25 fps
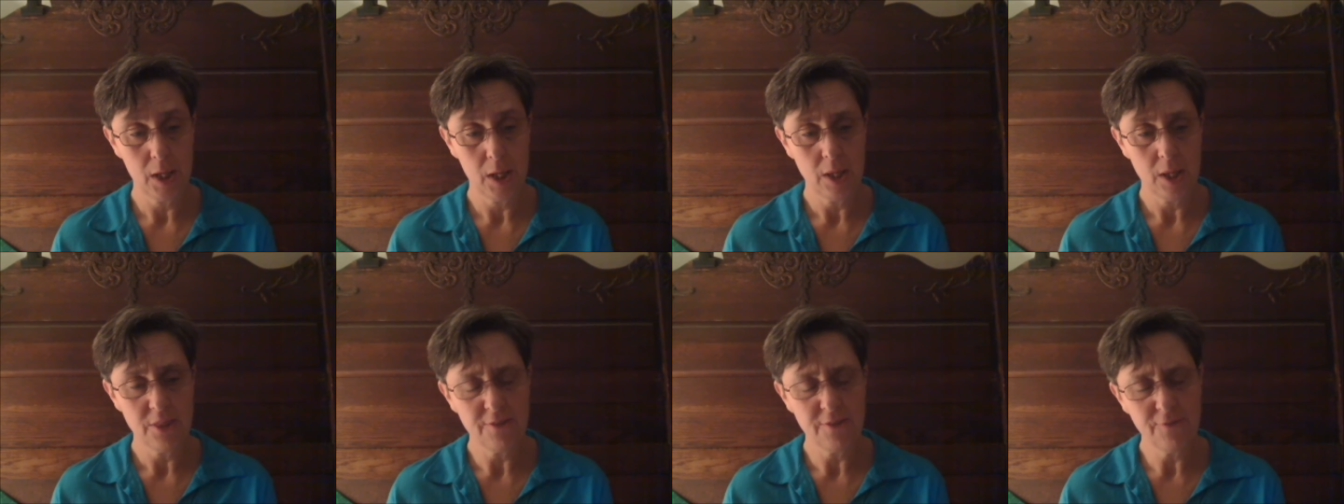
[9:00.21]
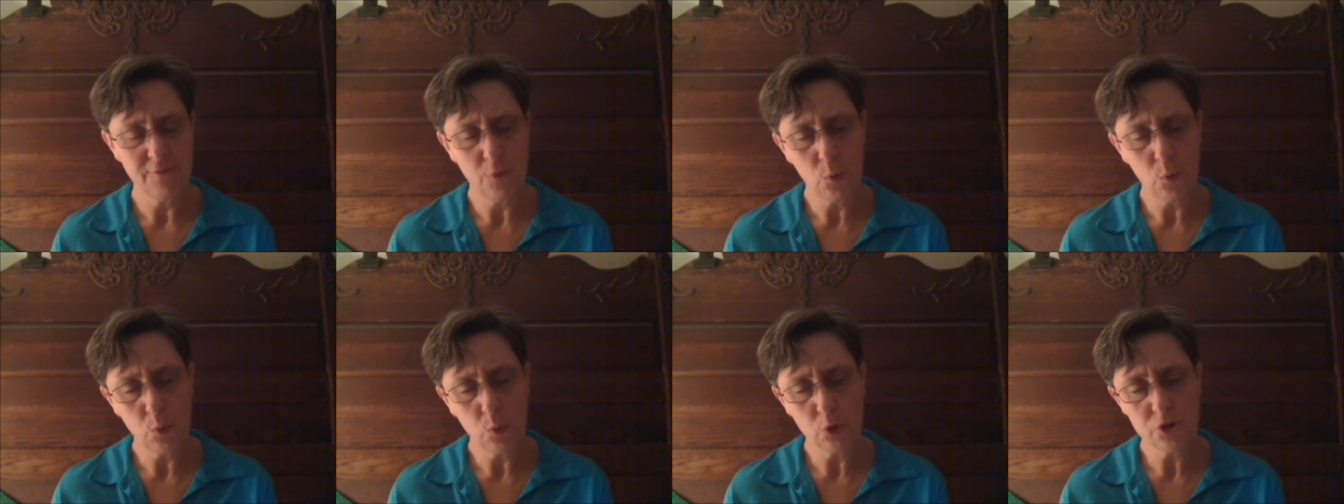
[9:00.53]
The
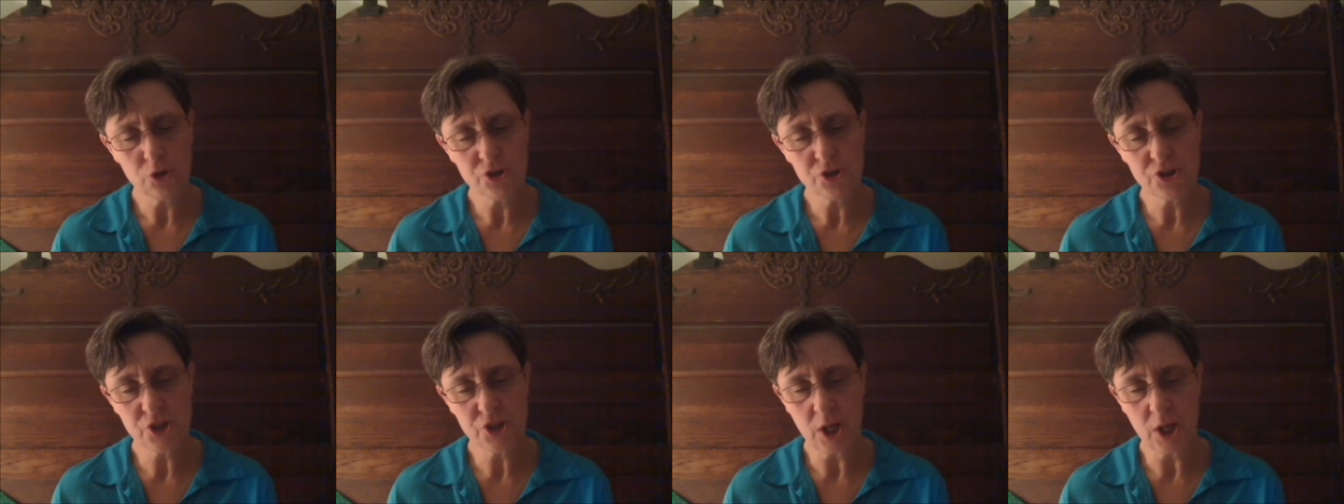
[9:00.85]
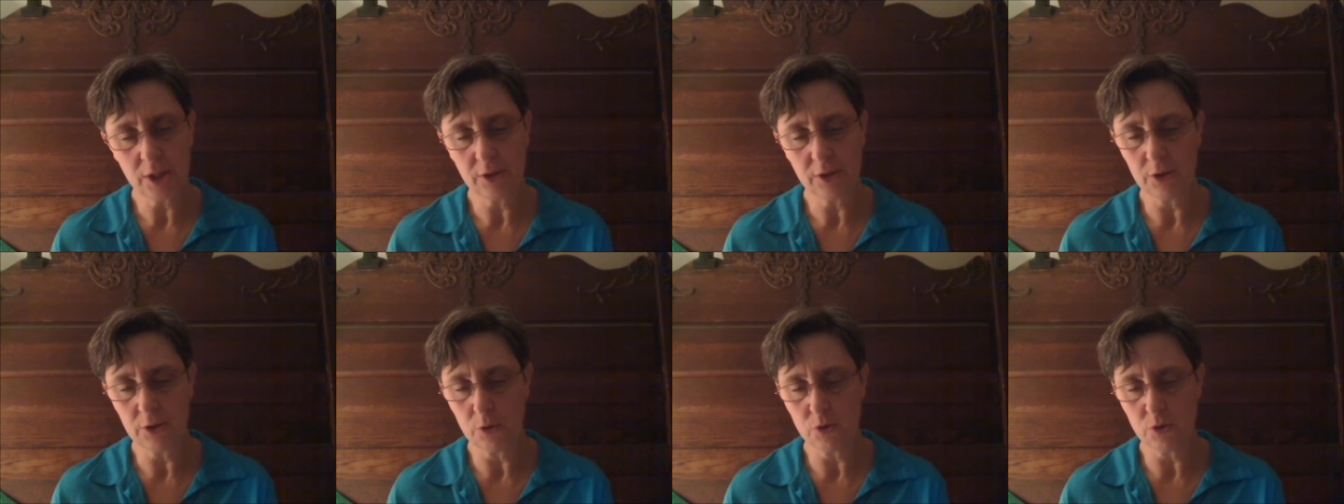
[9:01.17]
voles
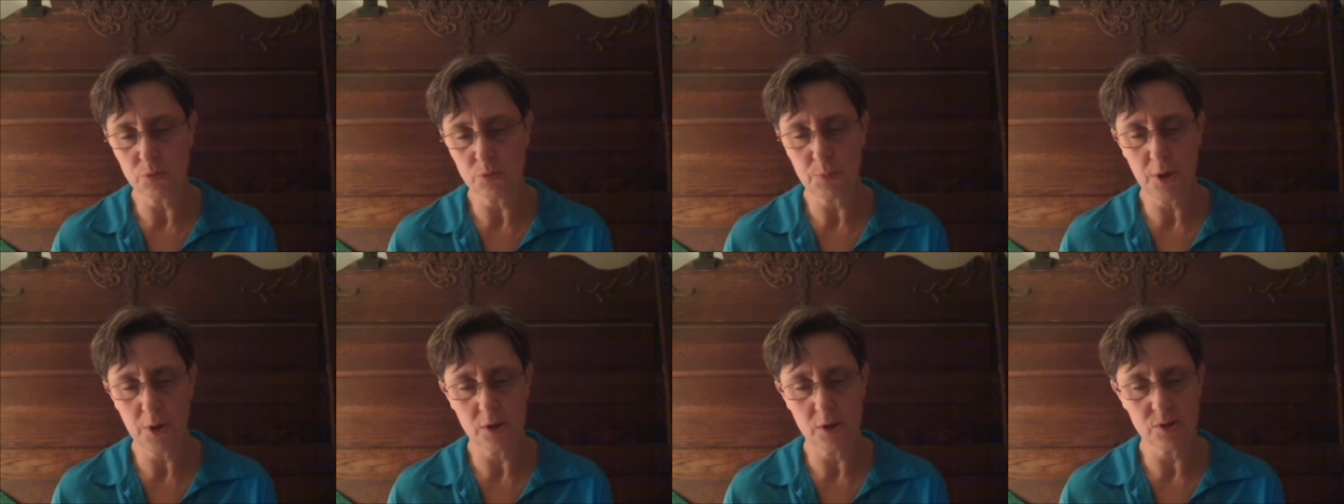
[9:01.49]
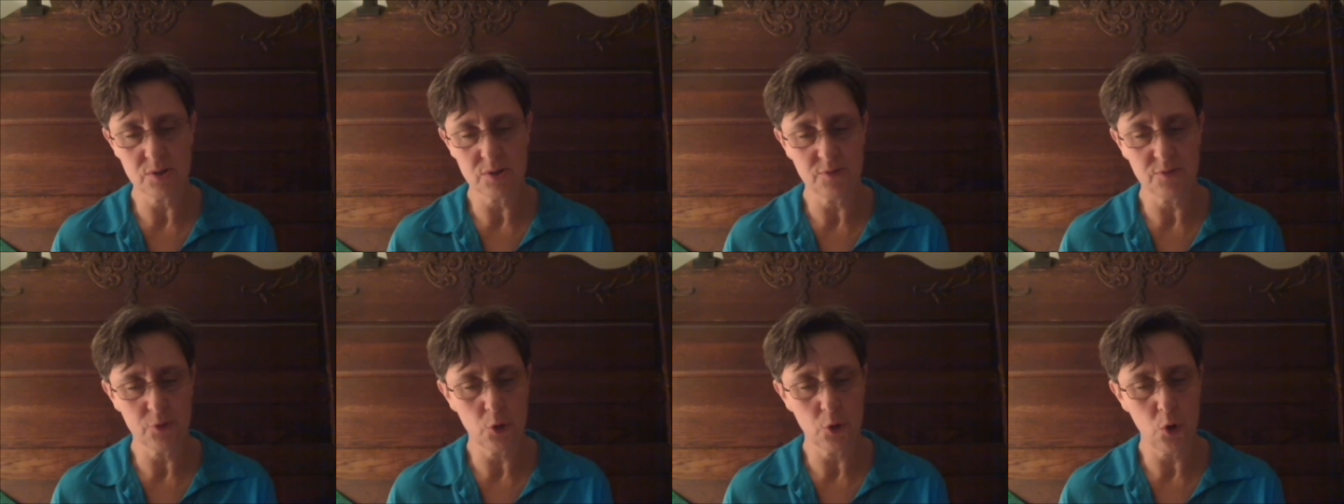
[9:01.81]
shunned those
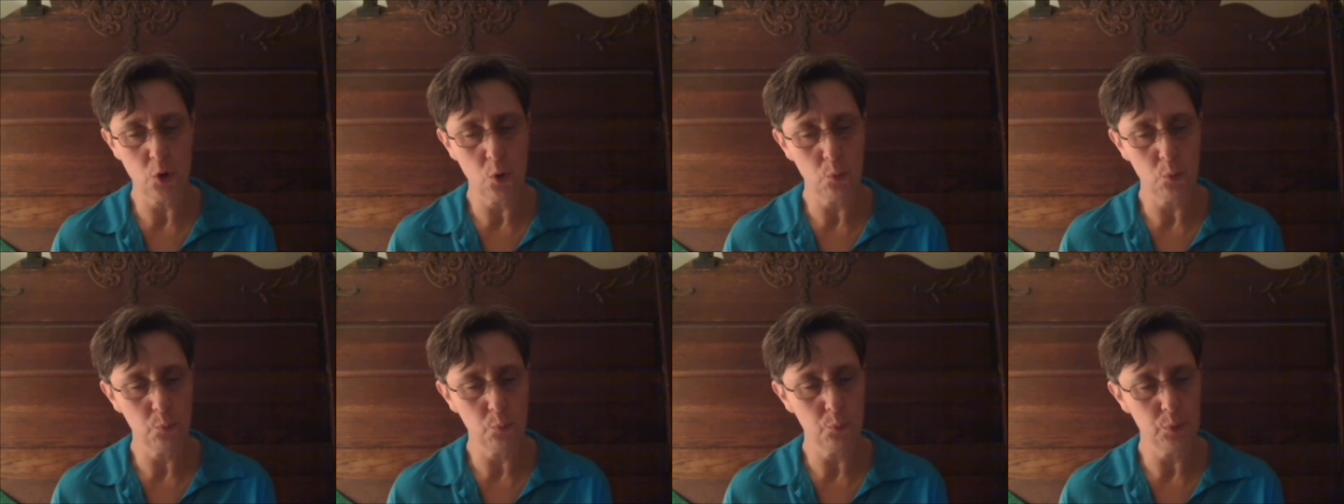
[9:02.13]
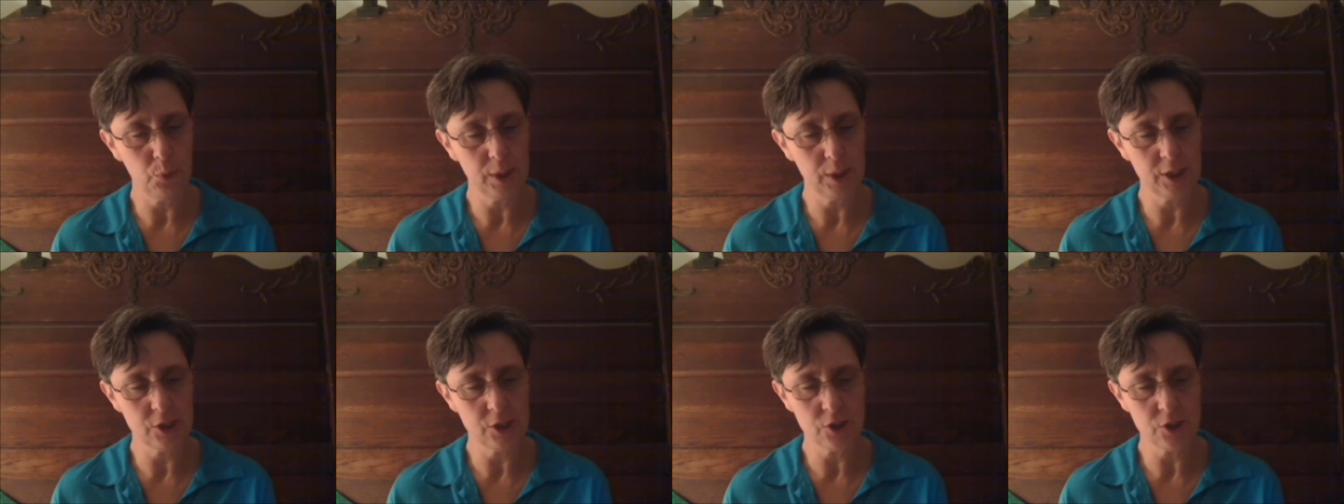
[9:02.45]
parts of their home
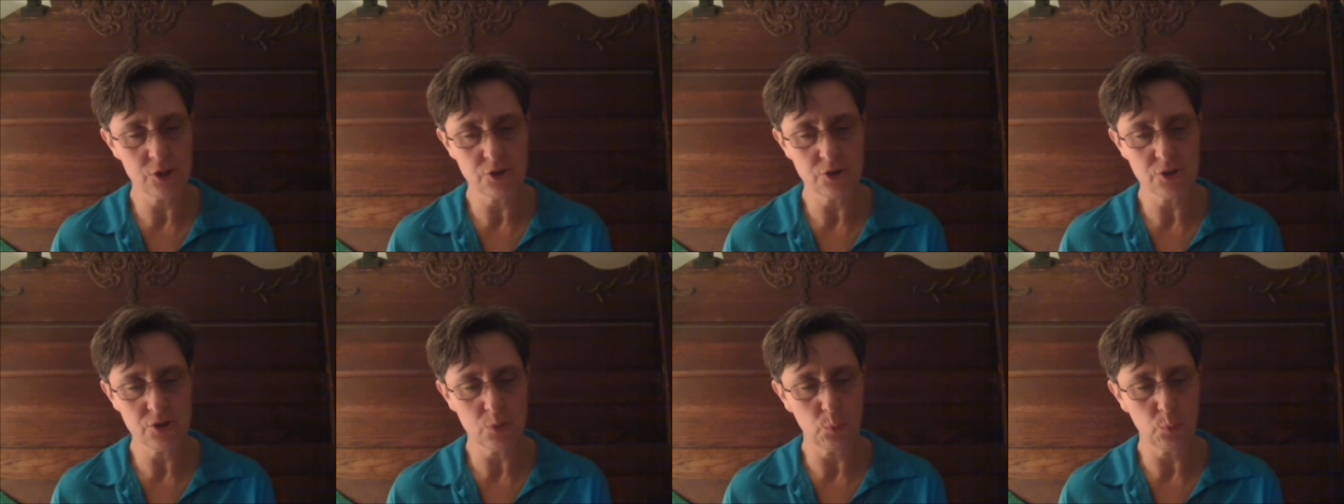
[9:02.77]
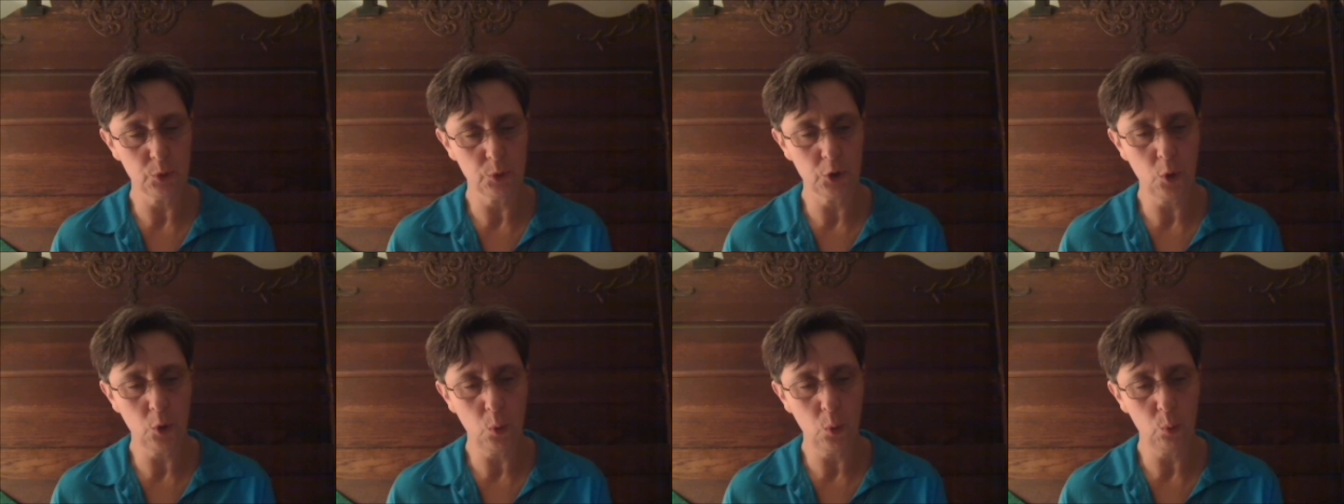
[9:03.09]
ranges that
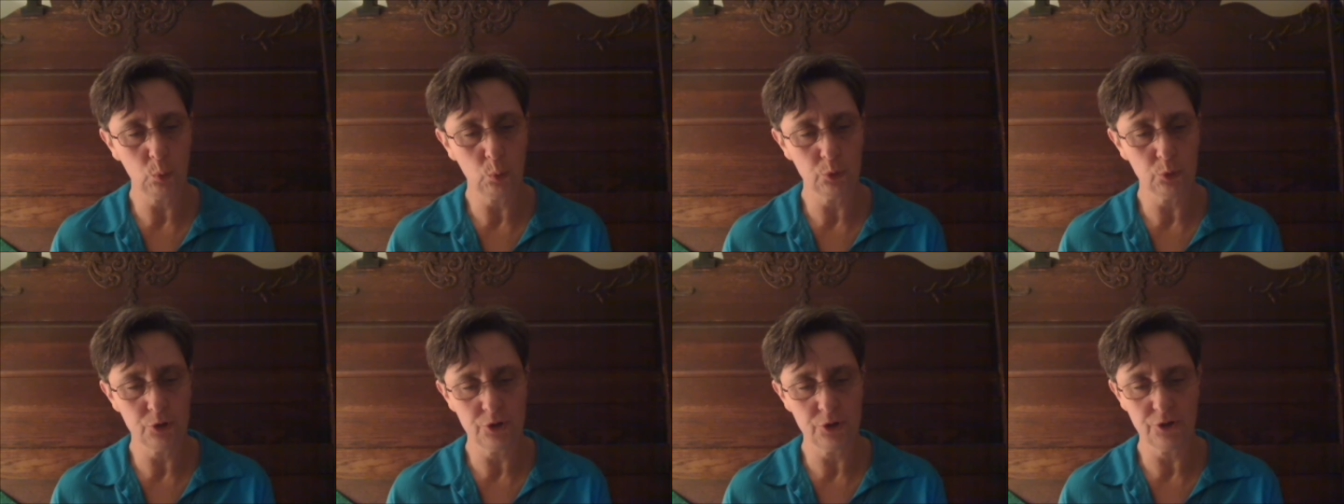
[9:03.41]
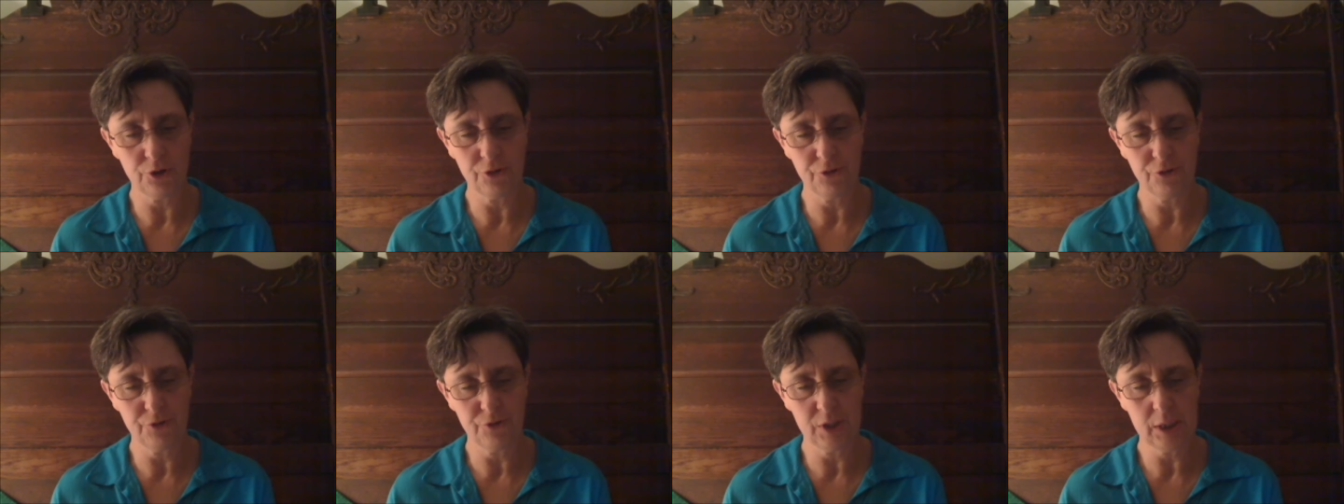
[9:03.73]
were cold to
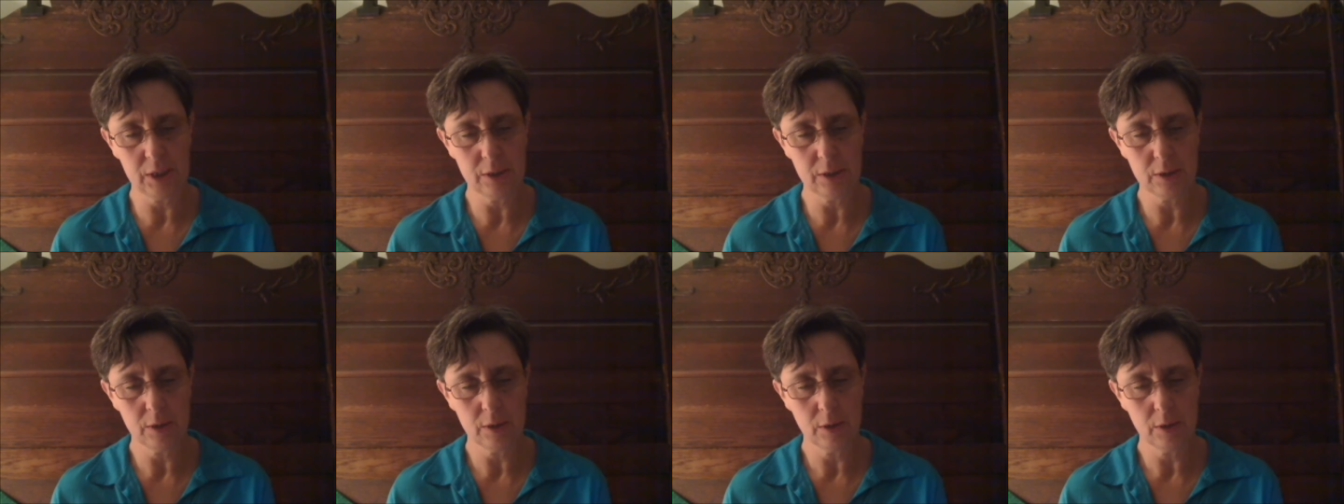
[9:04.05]
their feet.